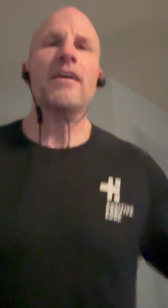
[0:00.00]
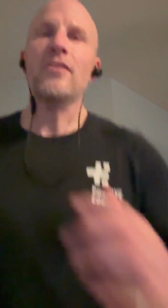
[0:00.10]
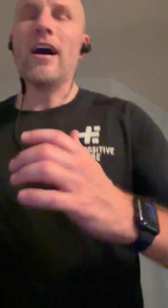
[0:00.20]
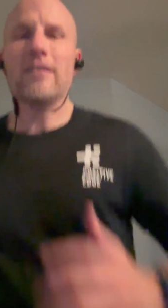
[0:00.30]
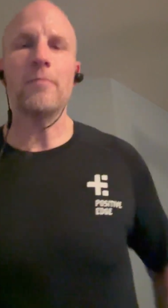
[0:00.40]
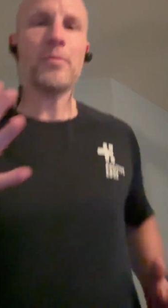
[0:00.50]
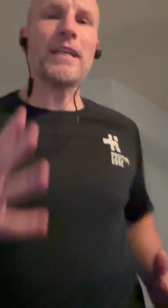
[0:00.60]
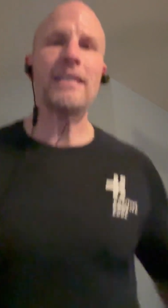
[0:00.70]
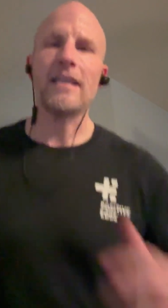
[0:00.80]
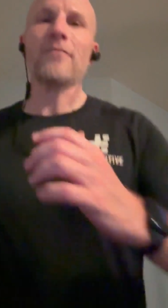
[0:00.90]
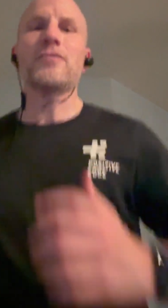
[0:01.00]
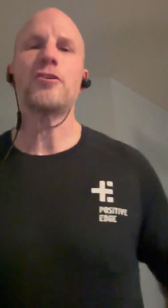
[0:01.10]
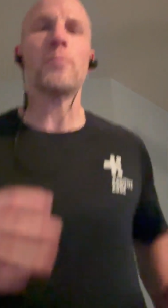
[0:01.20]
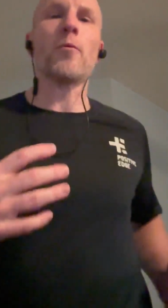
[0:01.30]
Not completely if it's super